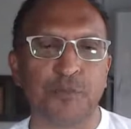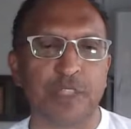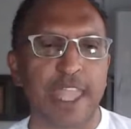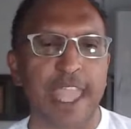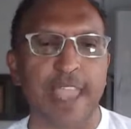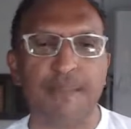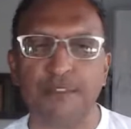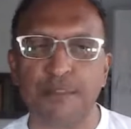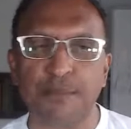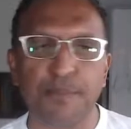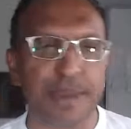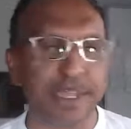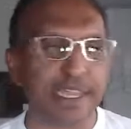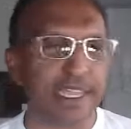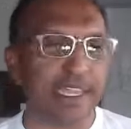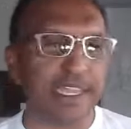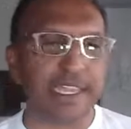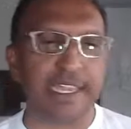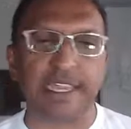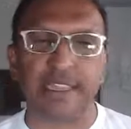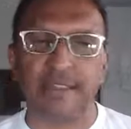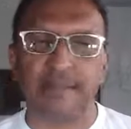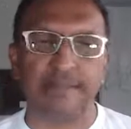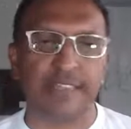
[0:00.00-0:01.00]

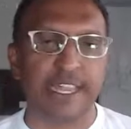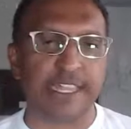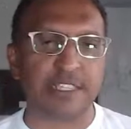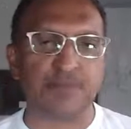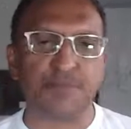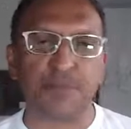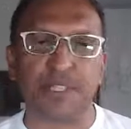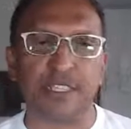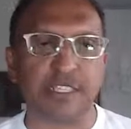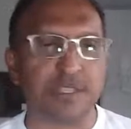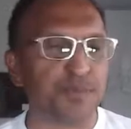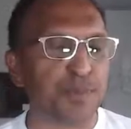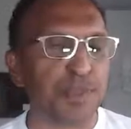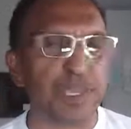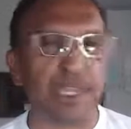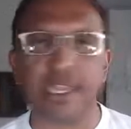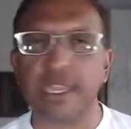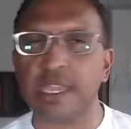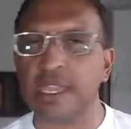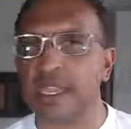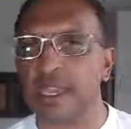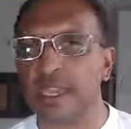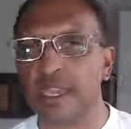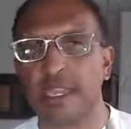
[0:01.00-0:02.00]
Everybody that's been
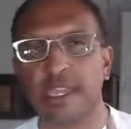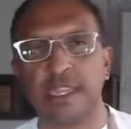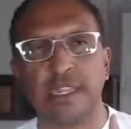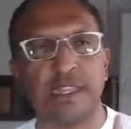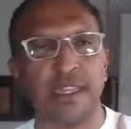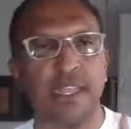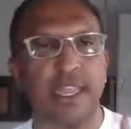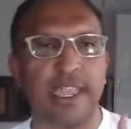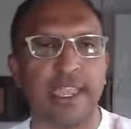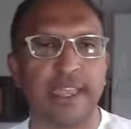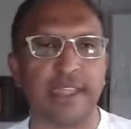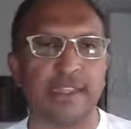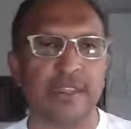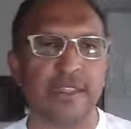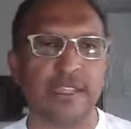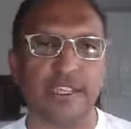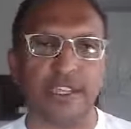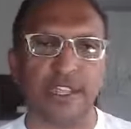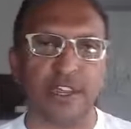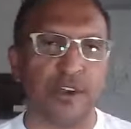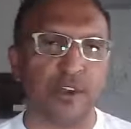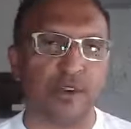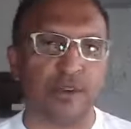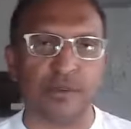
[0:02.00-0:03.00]
speaking and
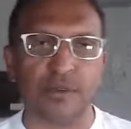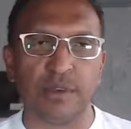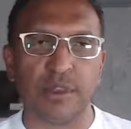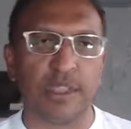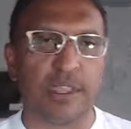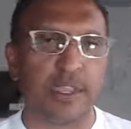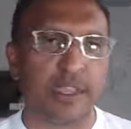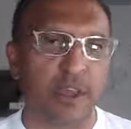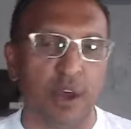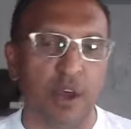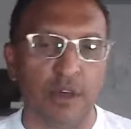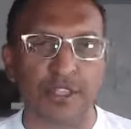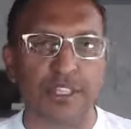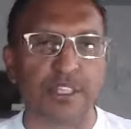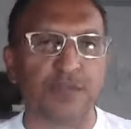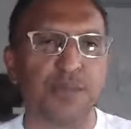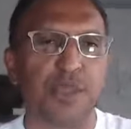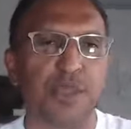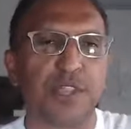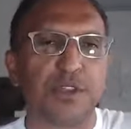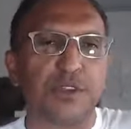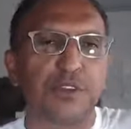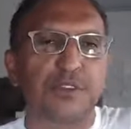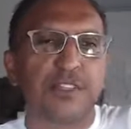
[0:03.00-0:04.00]
all the
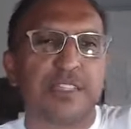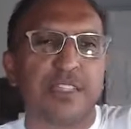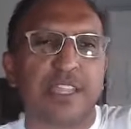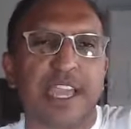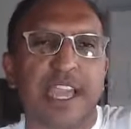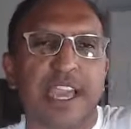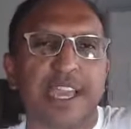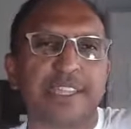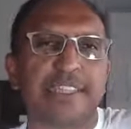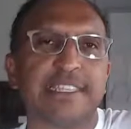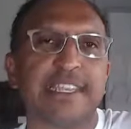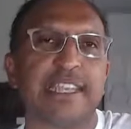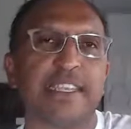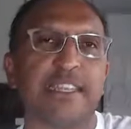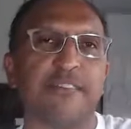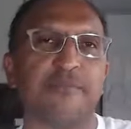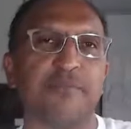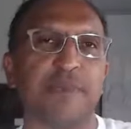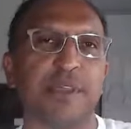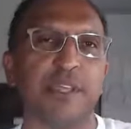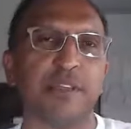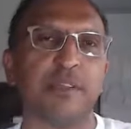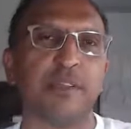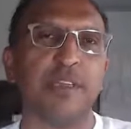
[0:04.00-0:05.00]
speakers and the content
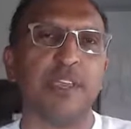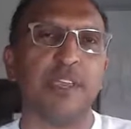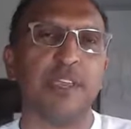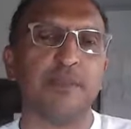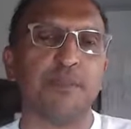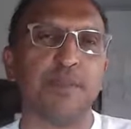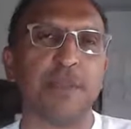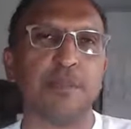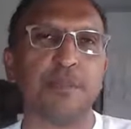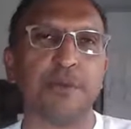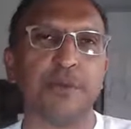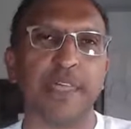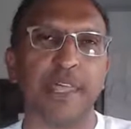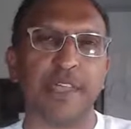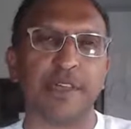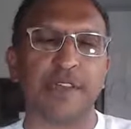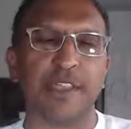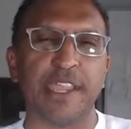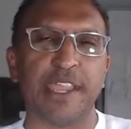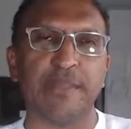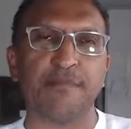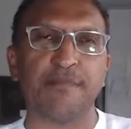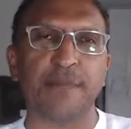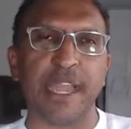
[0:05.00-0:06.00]
have been people that are
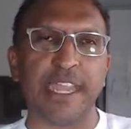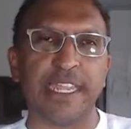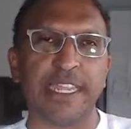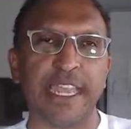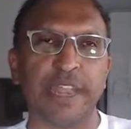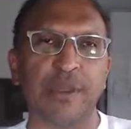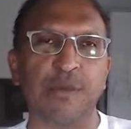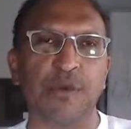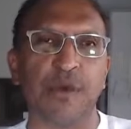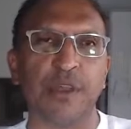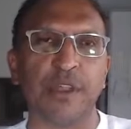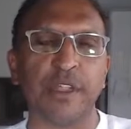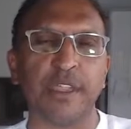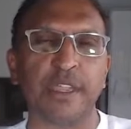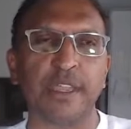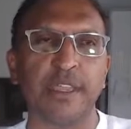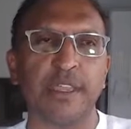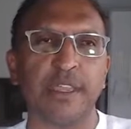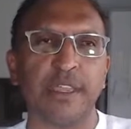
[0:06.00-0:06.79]
in my network.